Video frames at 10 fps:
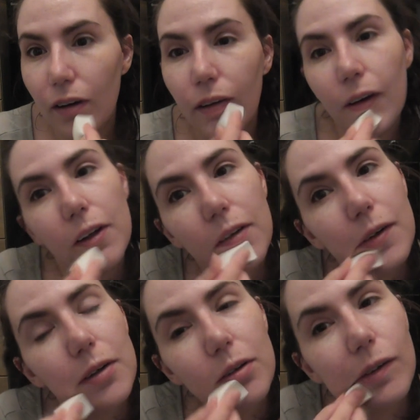If
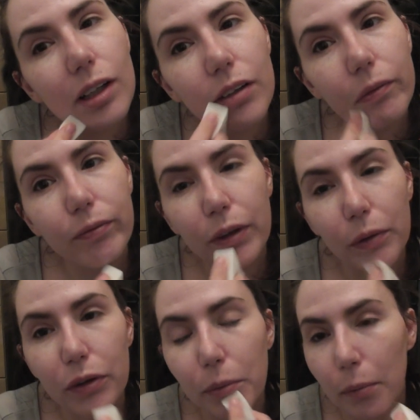
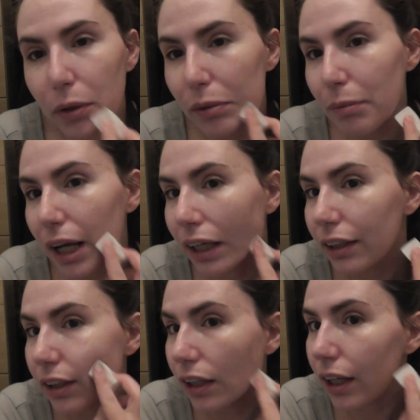anyone remembers back
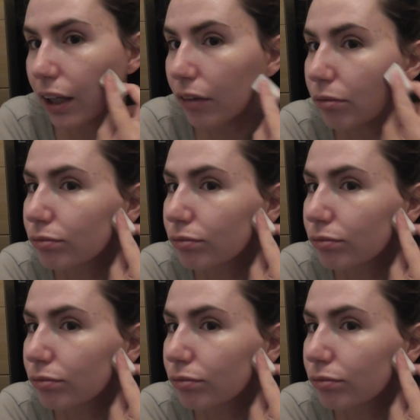in the day.